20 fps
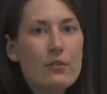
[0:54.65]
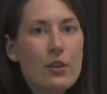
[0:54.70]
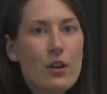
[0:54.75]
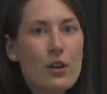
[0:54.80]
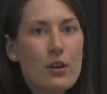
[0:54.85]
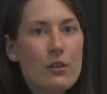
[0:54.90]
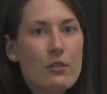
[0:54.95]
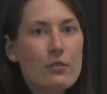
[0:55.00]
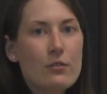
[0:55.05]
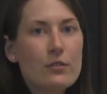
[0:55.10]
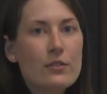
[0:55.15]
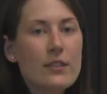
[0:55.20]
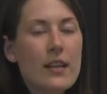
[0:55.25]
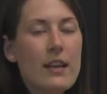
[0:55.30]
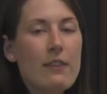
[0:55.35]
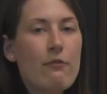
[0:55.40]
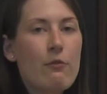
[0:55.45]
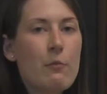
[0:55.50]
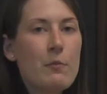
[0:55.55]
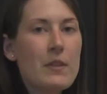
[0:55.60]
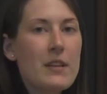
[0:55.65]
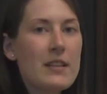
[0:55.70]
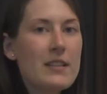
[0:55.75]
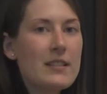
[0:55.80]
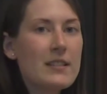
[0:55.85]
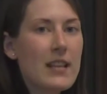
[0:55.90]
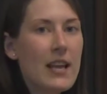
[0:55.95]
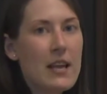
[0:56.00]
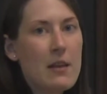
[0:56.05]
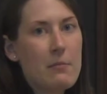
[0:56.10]
articles came from the
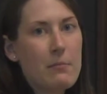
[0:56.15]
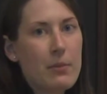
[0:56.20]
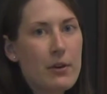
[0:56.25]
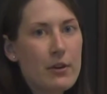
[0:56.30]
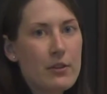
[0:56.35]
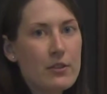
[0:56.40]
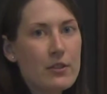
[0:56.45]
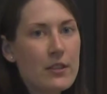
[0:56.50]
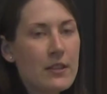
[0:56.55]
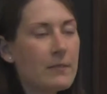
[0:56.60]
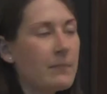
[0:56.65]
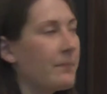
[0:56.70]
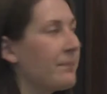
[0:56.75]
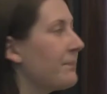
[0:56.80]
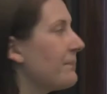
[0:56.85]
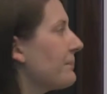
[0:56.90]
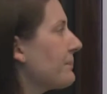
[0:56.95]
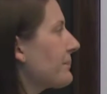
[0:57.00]
same person.